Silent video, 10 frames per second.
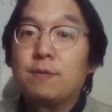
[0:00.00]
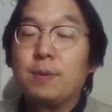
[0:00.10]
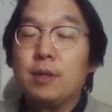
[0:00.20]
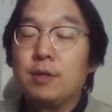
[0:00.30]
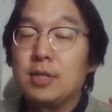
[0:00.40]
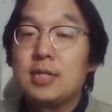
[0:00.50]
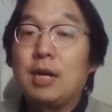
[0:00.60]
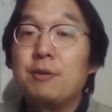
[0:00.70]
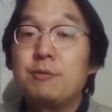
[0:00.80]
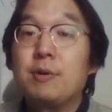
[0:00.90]

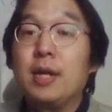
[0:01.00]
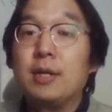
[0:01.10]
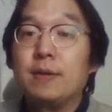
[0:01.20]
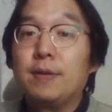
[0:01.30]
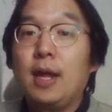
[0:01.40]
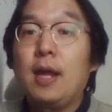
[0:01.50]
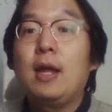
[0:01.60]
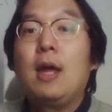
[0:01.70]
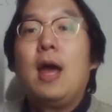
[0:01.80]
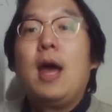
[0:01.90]
discount rate, okay,
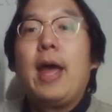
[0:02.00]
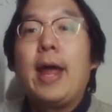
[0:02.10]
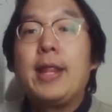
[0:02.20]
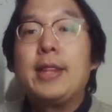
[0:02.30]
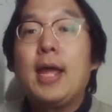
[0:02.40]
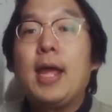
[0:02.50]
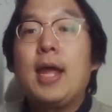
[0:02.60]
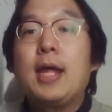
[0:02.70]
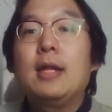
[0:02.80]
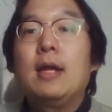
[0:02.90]
and
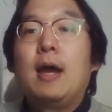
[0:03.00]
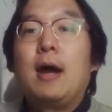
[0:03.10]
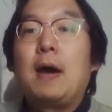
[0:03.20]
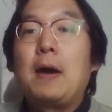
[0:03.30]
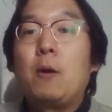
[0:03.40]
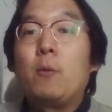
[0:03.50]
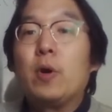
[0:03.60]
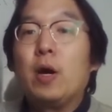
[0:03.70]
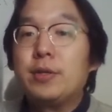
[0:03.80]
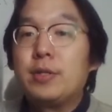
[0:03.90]
then
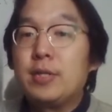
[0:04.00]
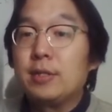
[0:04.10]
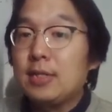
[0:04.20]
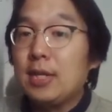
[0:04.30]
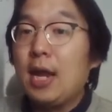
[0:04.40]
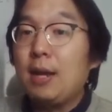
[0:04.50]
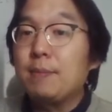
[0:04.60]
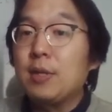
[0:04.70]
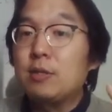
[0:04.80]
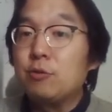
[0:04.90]
until the time
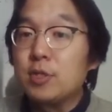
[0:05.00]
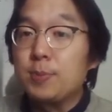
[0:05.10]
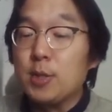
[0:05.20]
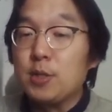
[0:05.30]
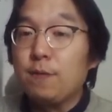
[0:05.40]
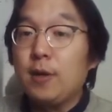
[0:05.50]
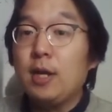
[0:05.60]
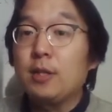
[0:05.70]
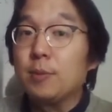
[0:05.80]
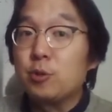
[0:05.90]
that you specify,
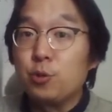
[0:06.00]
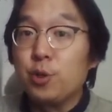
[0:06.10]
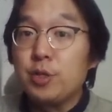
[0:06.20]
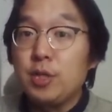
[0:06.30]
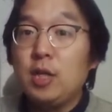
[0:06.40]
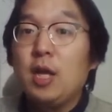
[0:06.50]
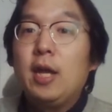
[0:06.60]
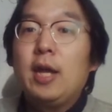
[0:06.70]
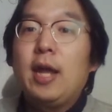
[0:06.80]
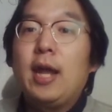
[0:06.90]
the maturity,
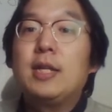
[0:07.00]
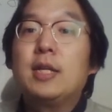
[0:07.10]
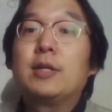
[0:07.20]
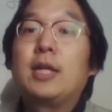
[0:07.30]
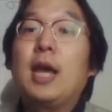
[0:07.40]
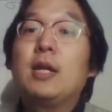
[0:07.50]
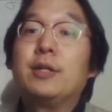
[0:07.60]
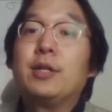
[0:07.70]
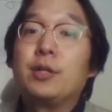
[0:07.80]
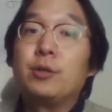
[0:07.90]
and then again
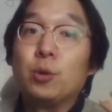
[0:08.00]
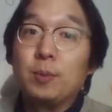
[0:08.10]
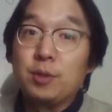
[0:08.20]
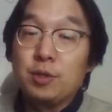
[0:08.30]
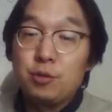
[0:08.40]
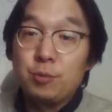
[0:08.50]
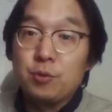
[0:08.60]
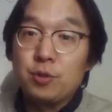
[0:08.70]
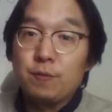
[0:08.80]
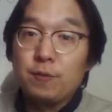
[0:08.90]
another normal
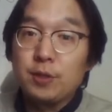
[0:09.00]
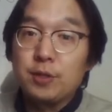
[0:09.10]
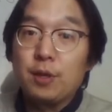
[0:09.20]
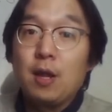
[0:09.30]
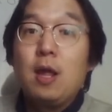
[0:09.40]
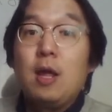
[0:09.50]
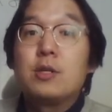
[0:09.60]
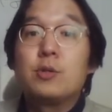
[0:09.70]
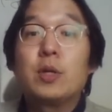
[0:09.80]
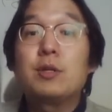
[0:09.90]
distribution function. So
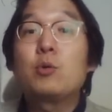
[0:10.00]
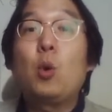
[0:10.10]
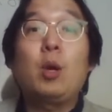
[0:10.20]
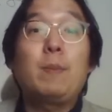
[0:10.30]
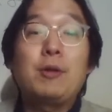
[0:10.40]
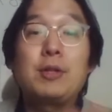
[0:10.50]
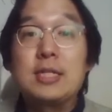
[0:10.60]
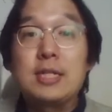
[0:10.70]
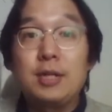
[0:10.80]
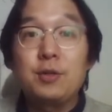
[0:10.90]
we're going to talk about this
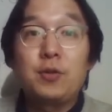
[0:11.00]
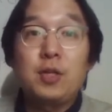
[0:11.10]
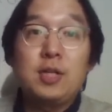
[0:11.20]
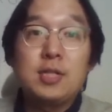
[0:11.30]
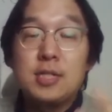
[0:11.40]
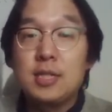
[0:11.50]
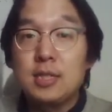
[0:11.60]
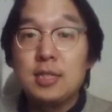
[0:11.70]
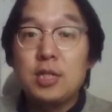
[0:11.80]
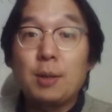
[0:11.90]
kind of things in
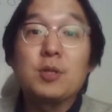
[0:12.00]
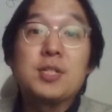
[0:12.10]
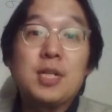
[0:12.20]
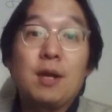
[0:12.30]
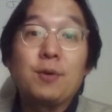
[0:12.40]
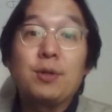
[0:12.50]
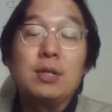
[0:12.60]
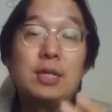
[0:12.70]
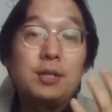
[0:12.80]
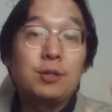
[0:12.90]
chapter 7
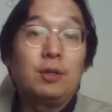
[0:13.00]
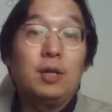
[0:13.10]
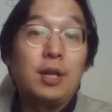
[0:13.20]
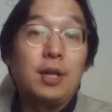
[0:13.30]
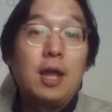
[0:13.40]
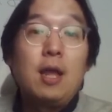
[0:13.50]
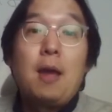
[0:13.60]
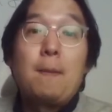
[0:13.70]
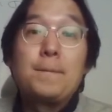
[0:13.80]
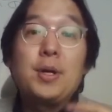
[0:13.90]
later on.
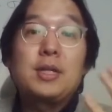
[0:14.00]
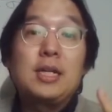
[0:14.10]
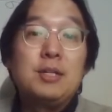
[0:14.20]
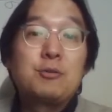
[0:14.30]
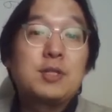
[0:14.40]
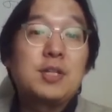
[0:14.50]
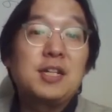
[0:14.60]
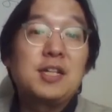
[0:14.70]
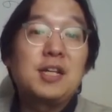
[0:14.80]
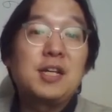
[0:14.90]
But interesting
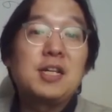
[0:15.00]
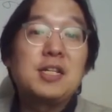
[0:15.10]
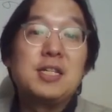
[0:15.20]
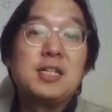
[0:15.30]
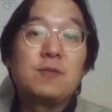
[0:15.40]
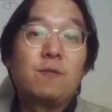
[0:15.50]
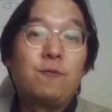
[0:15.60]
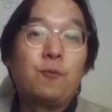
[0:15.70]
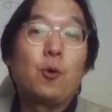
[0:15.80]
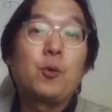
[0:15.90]
thing is this
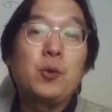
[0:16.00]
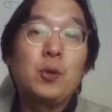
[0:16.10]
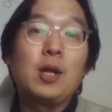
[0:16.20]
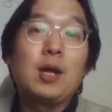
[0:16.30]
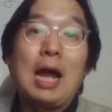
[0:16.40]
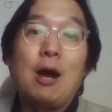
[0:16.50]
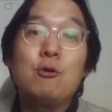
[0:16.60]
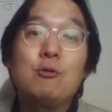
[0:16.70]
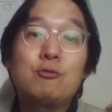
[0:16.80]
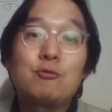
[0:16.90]
formula,
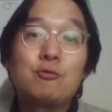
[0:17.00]
how to